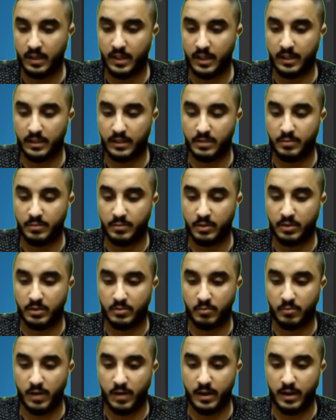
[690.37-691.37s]
And let's put
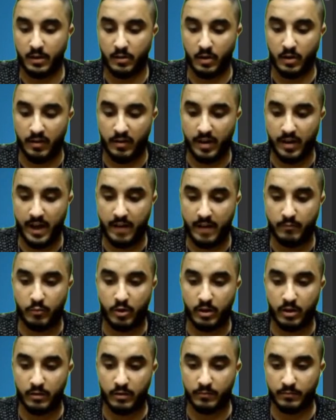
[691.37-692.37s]
this right under our
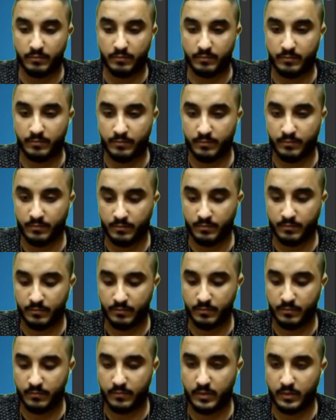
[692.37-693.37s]
navbar
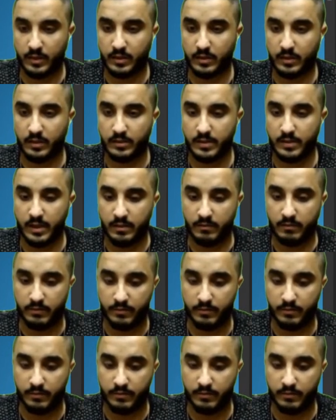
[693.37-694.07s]
and click save.